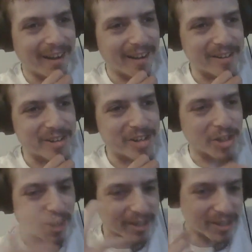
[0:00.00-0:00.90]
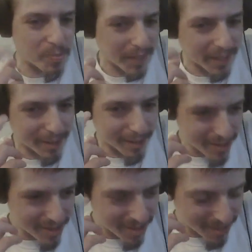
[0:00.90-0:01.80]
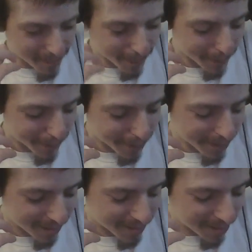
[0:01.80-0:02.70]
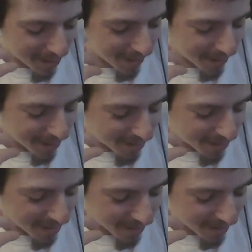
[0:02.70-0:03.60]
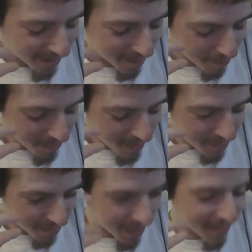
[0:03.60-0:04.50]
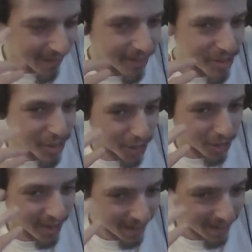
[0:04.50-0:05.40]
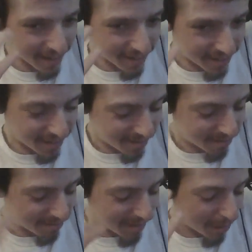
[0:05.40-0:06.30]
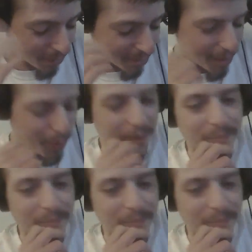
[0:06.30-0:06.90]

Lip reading: Sean Spears or Ty Dillinger, as he was known,